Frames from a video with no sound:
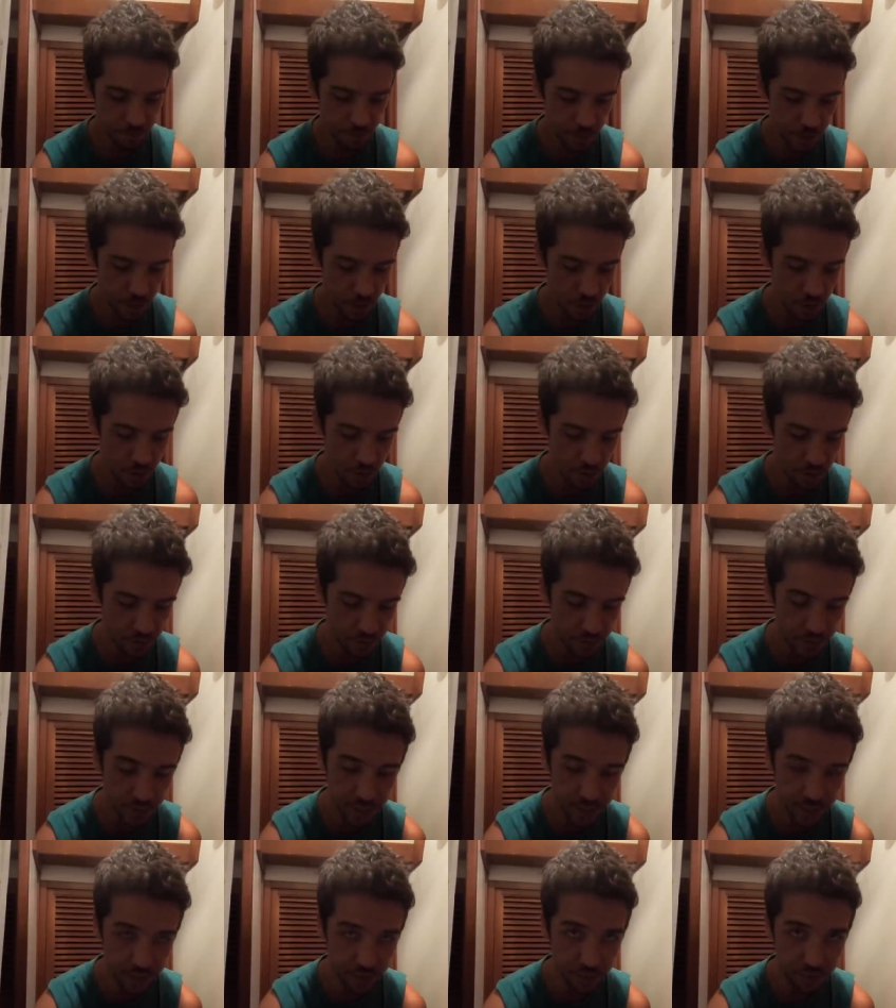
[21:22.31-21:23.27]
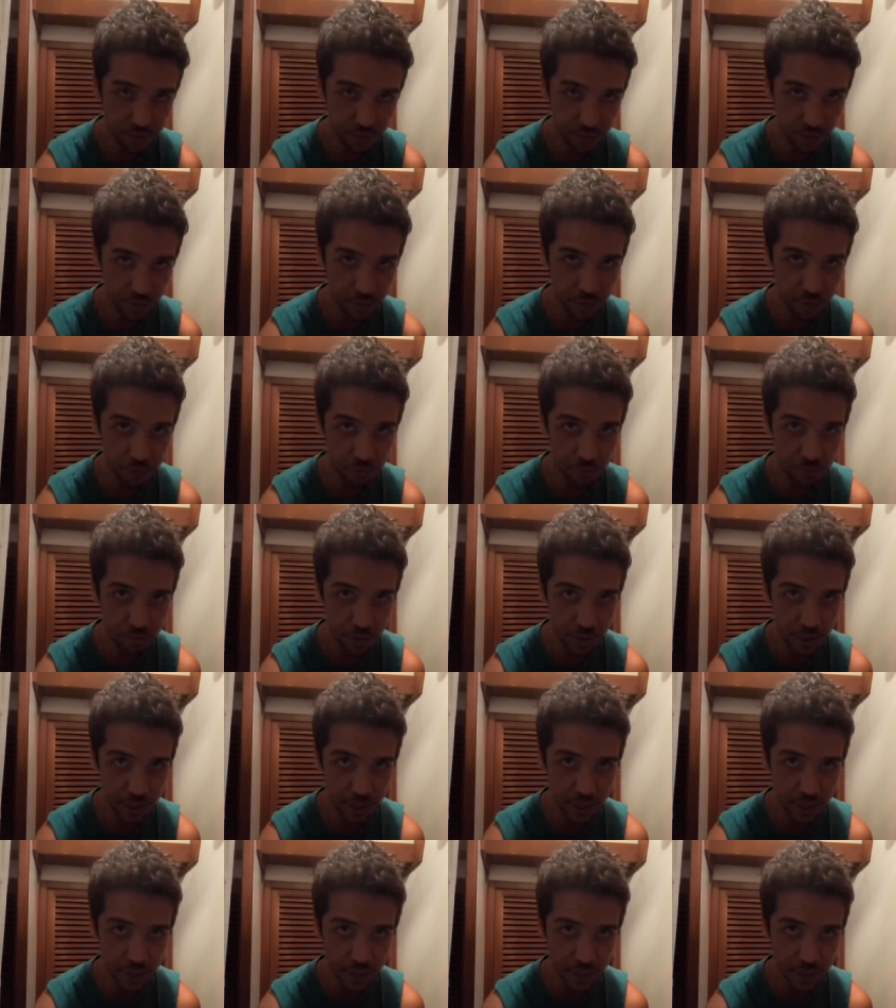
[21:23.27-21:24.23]
No visit from
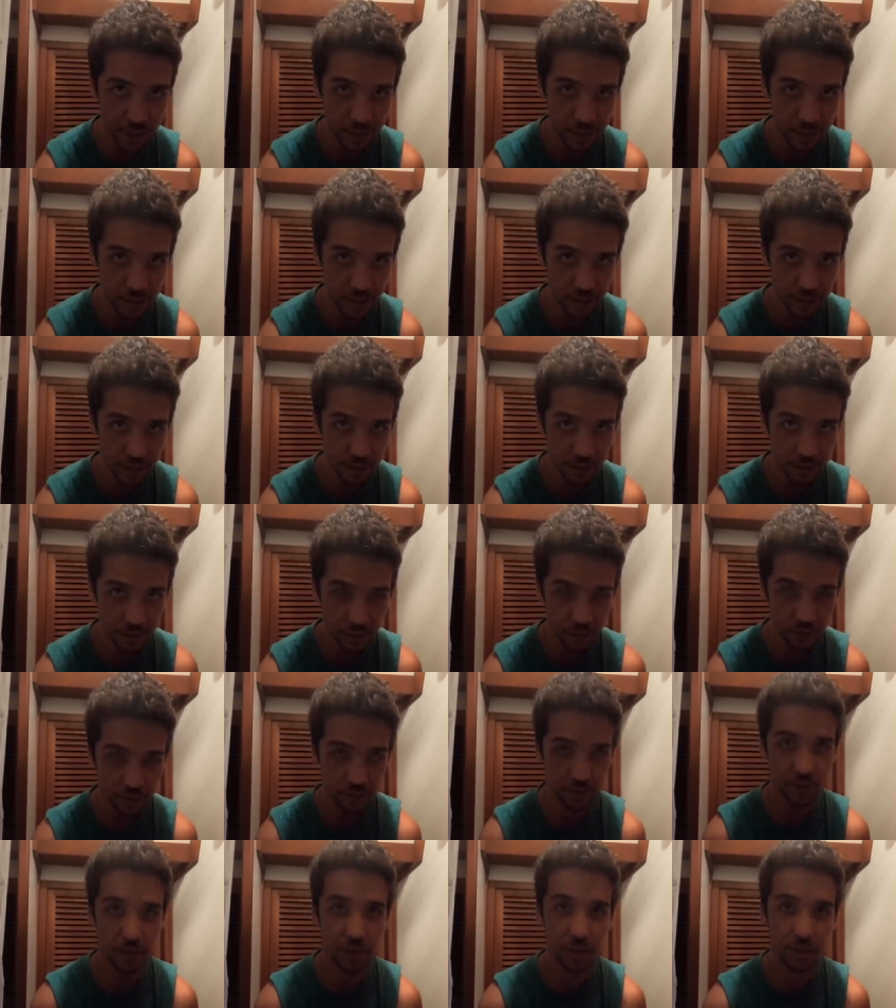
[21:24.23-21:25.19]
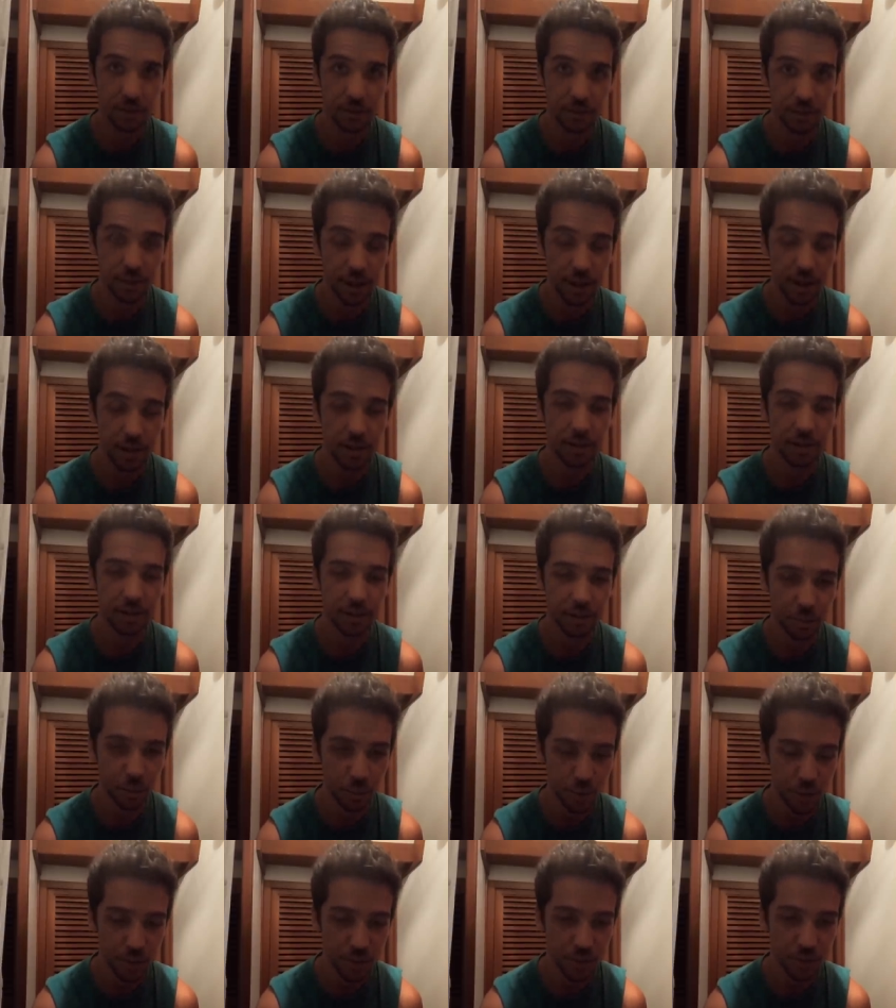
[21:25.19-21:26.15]
the Coast Guard today,
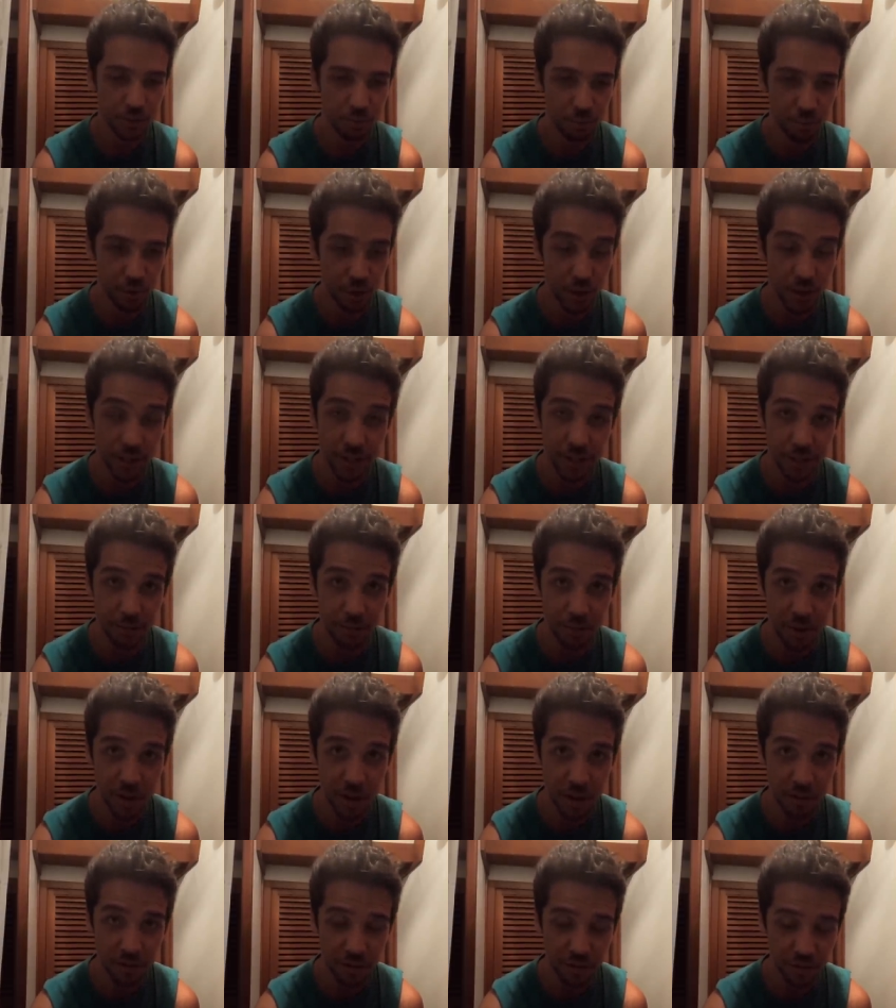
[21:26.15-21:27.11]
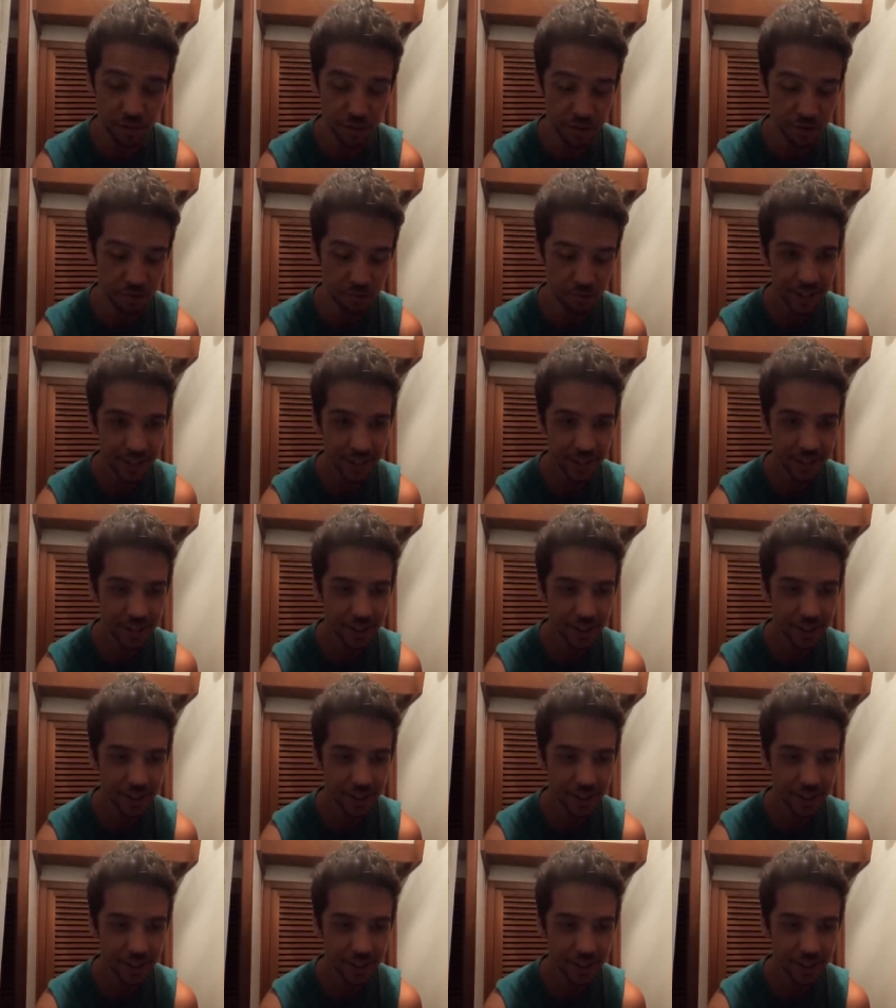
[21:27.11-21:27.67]
which brightened up my afternoon.